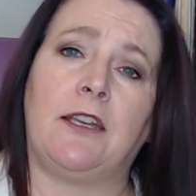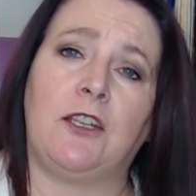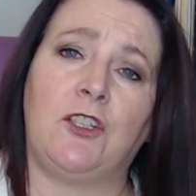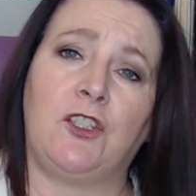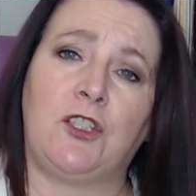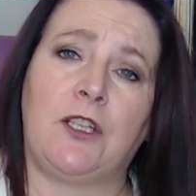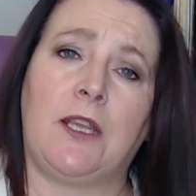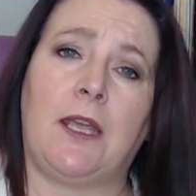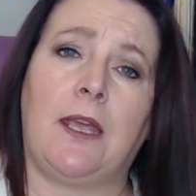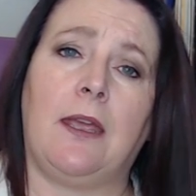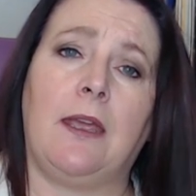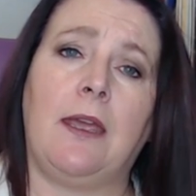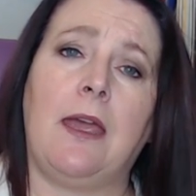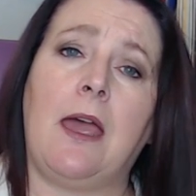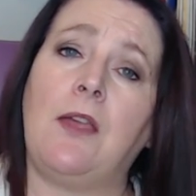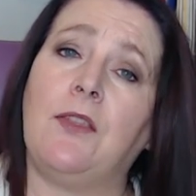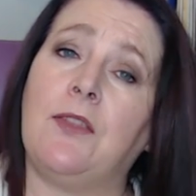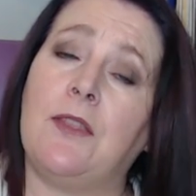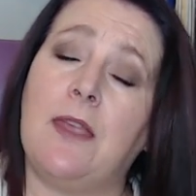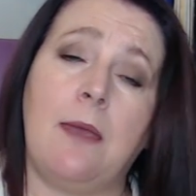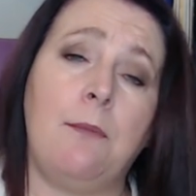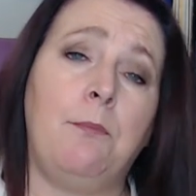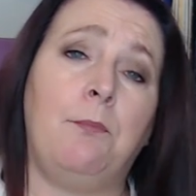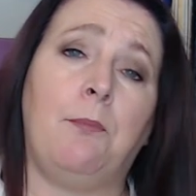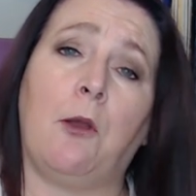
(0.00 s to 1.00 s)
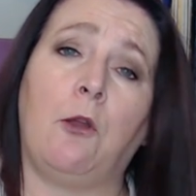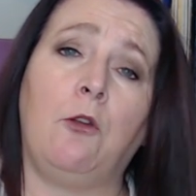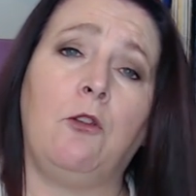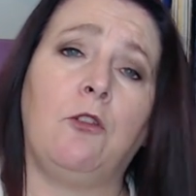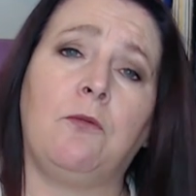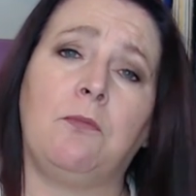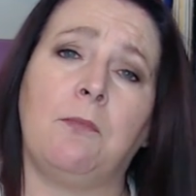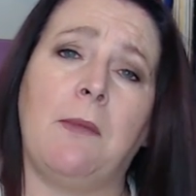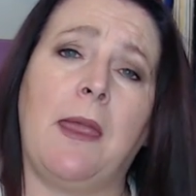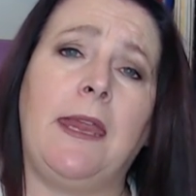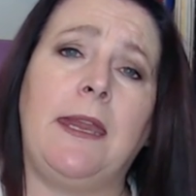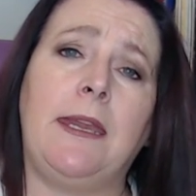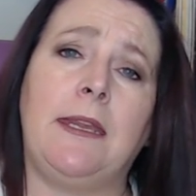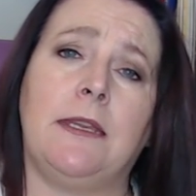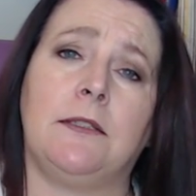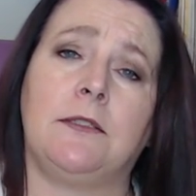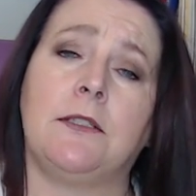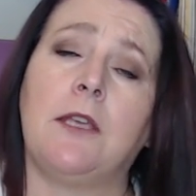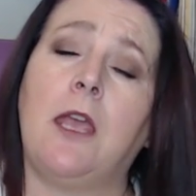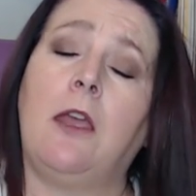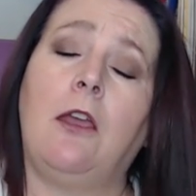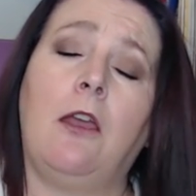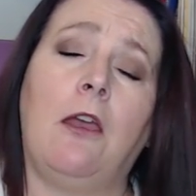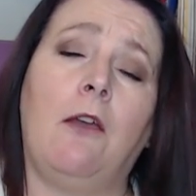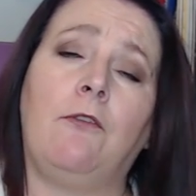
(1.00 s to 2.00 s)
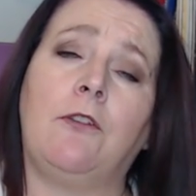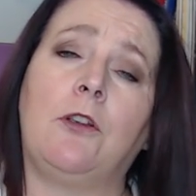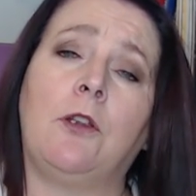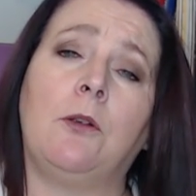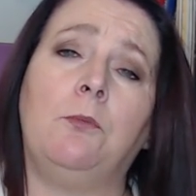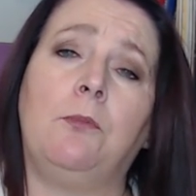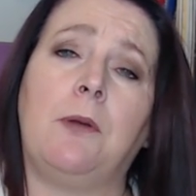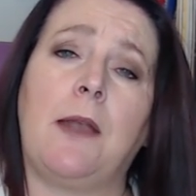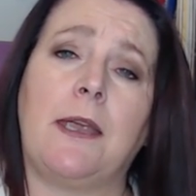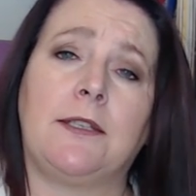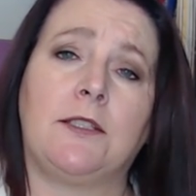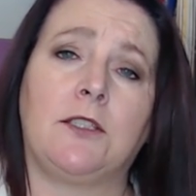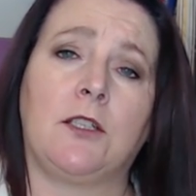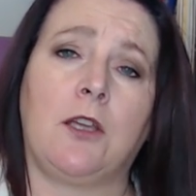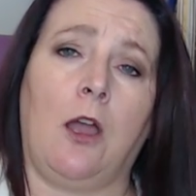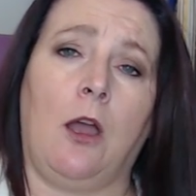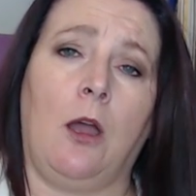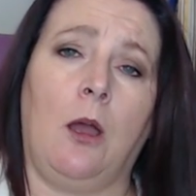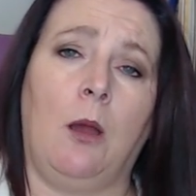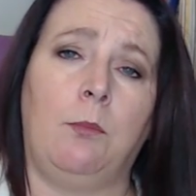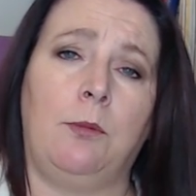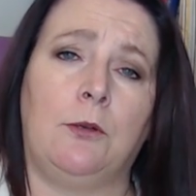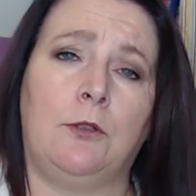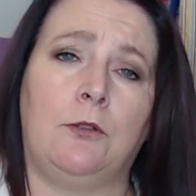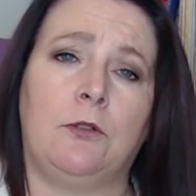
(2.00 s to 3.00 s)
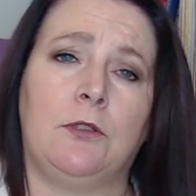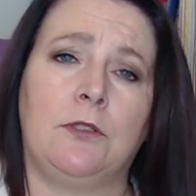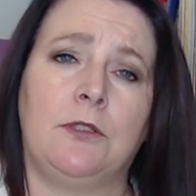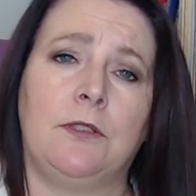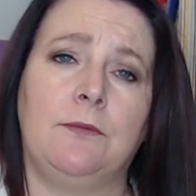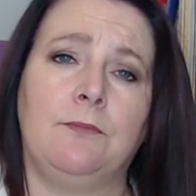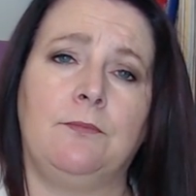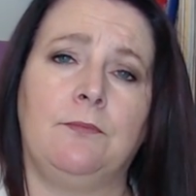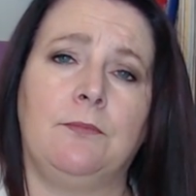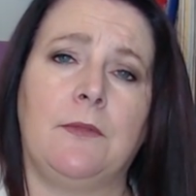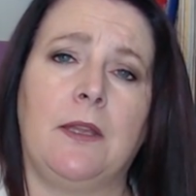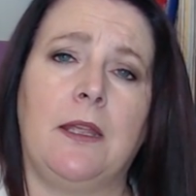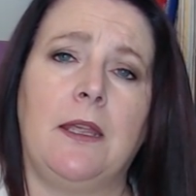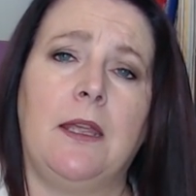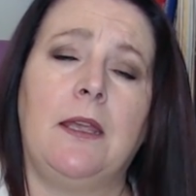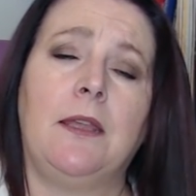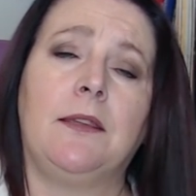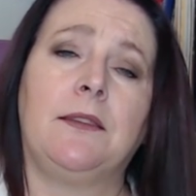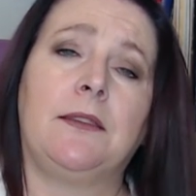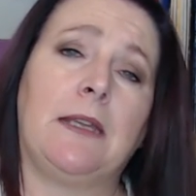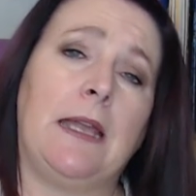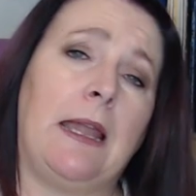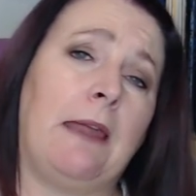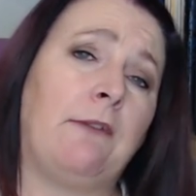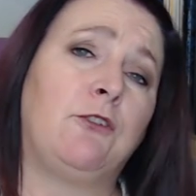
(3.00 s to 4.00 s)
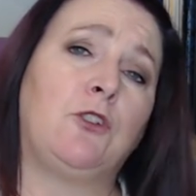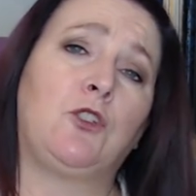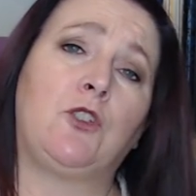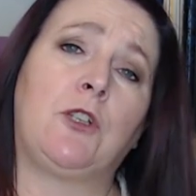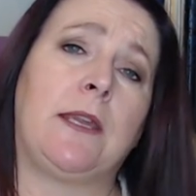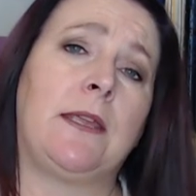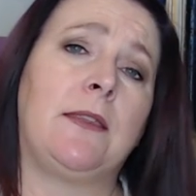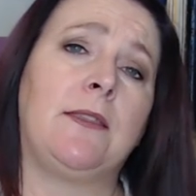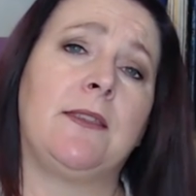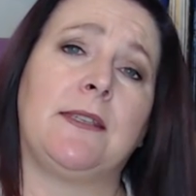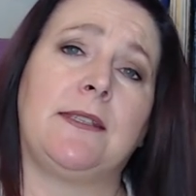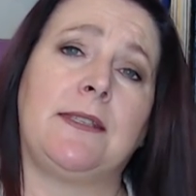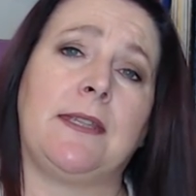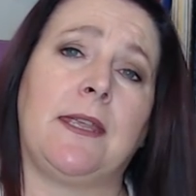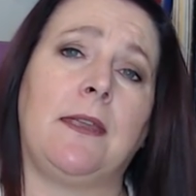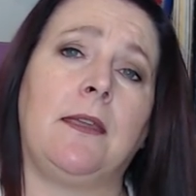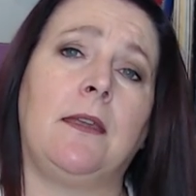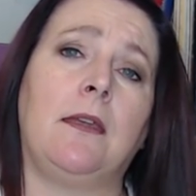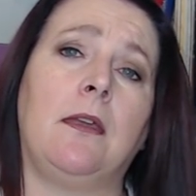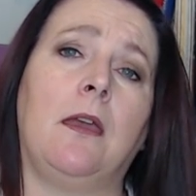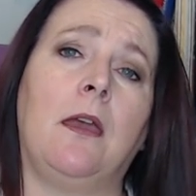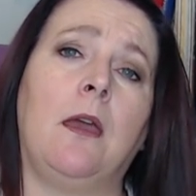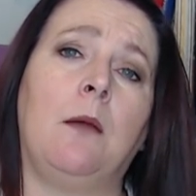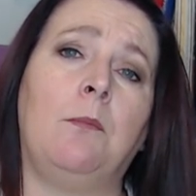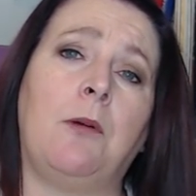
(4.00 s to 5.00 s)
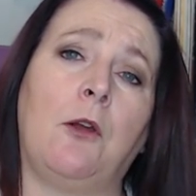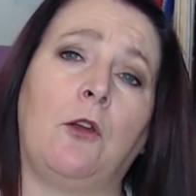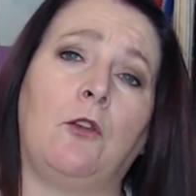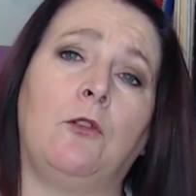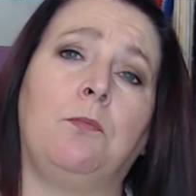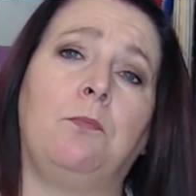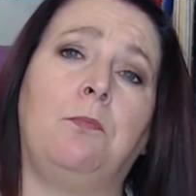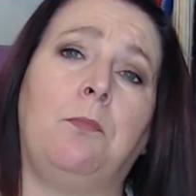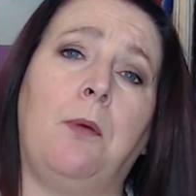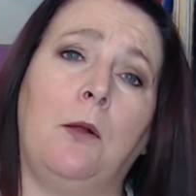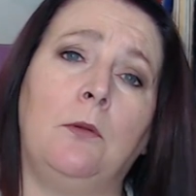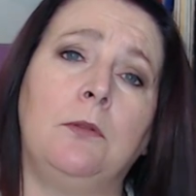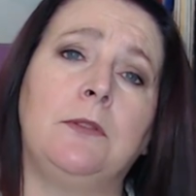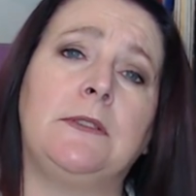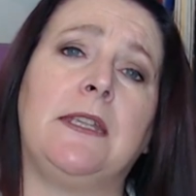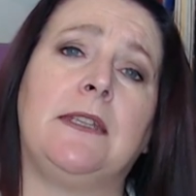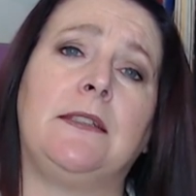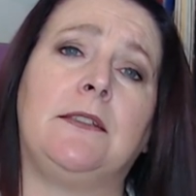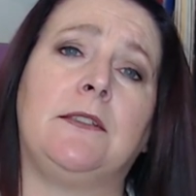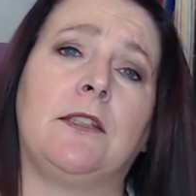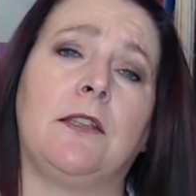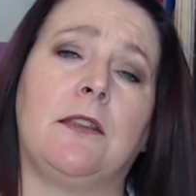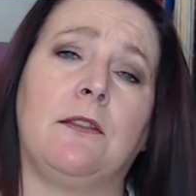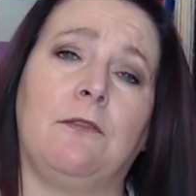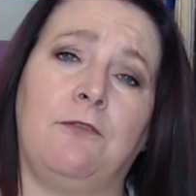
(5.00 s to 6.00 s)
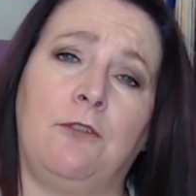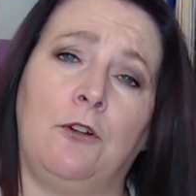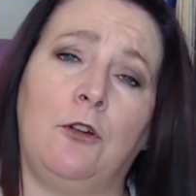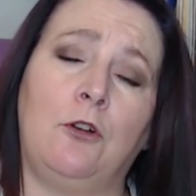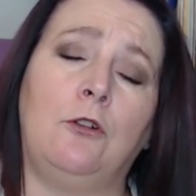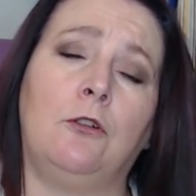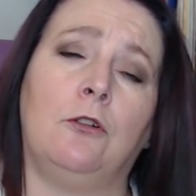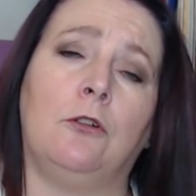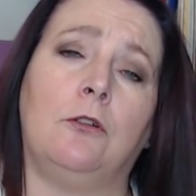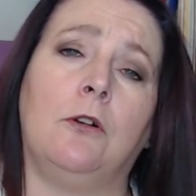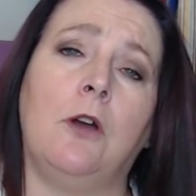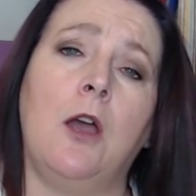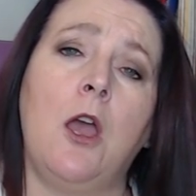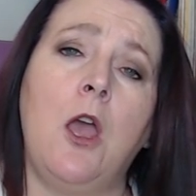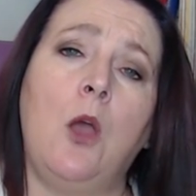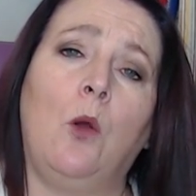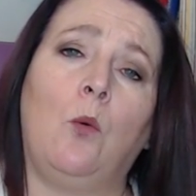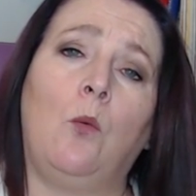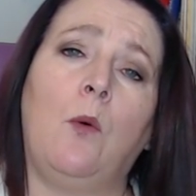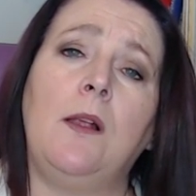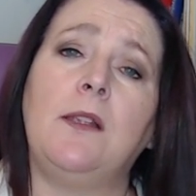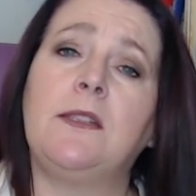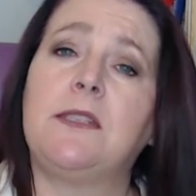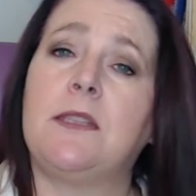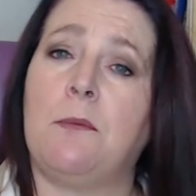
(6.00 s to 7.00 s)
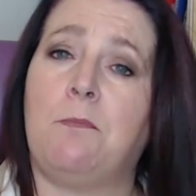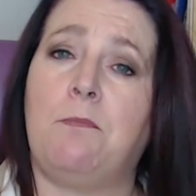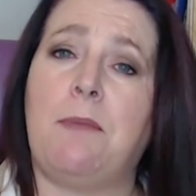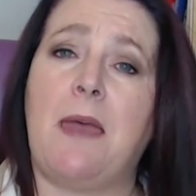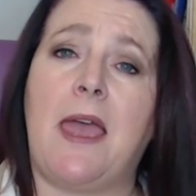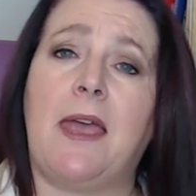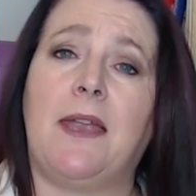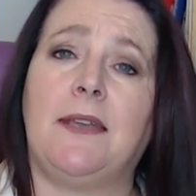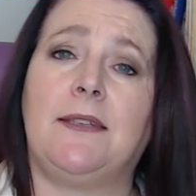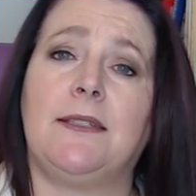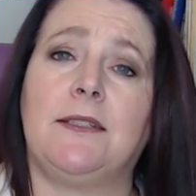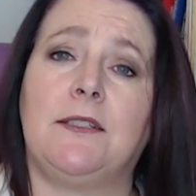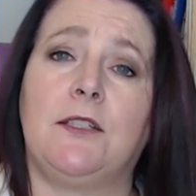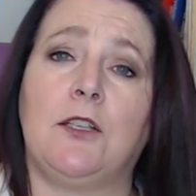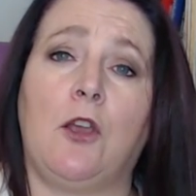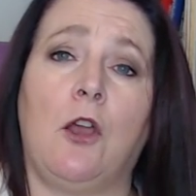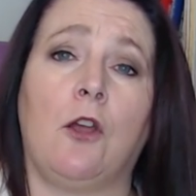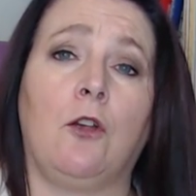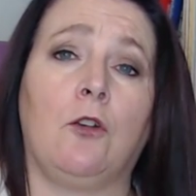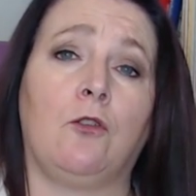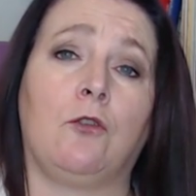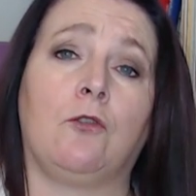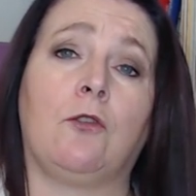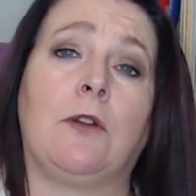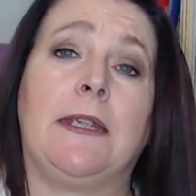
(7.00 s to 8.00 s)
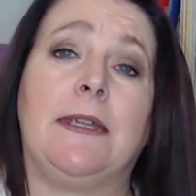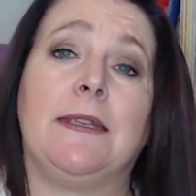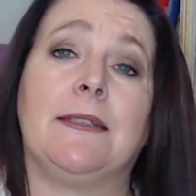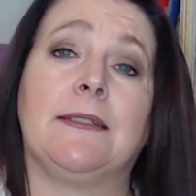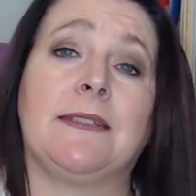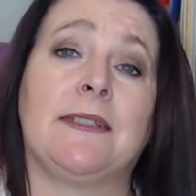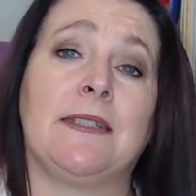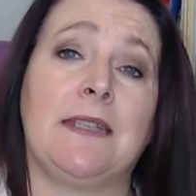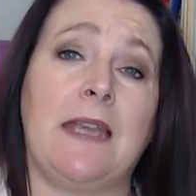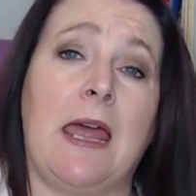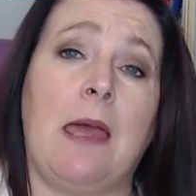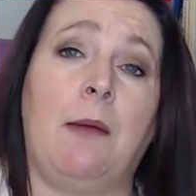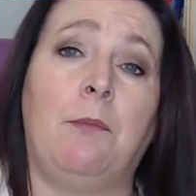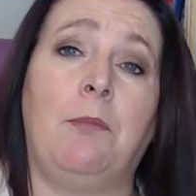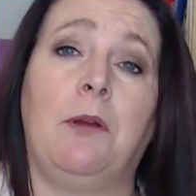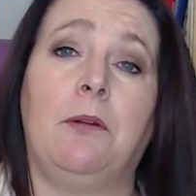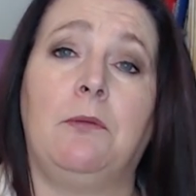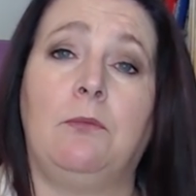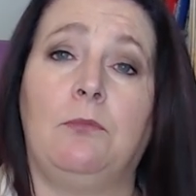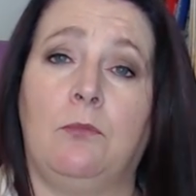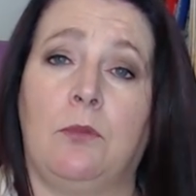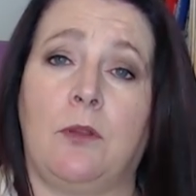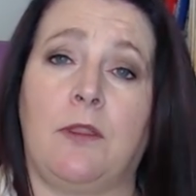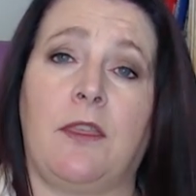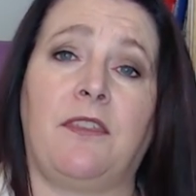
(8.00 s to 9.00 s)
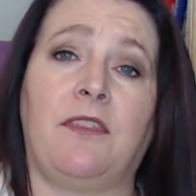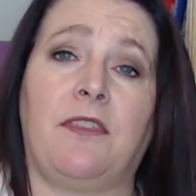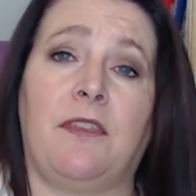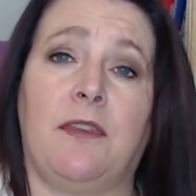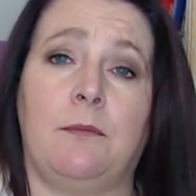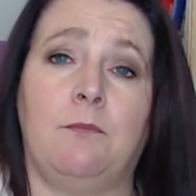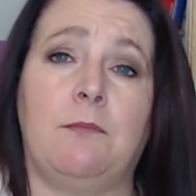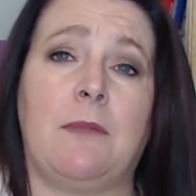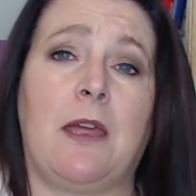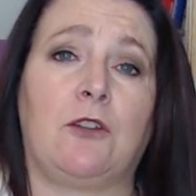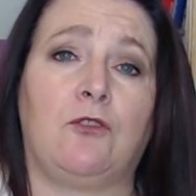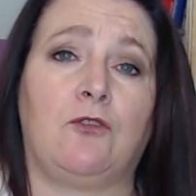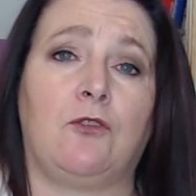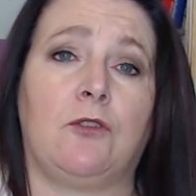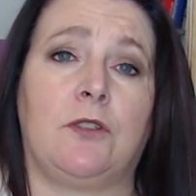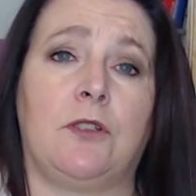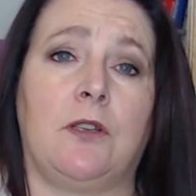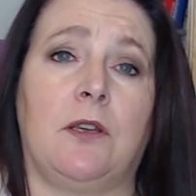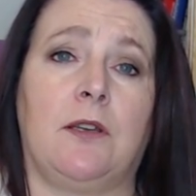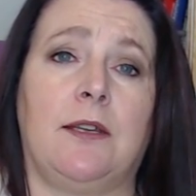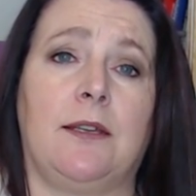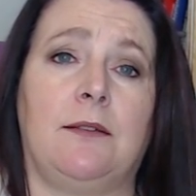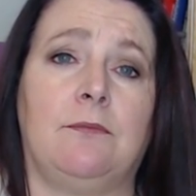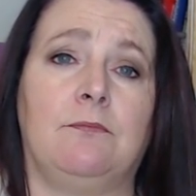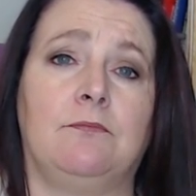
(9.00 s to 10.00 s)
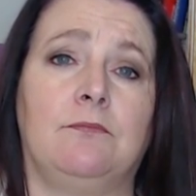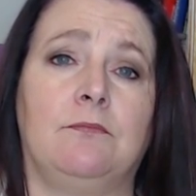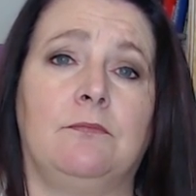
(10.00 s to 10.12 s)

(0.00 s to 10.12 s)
a chair, and they're both made of compressed cardboard. The lavatory and the sink are both bolted to the floor, whilst the bed is a concrete slab with a thin mattress on it.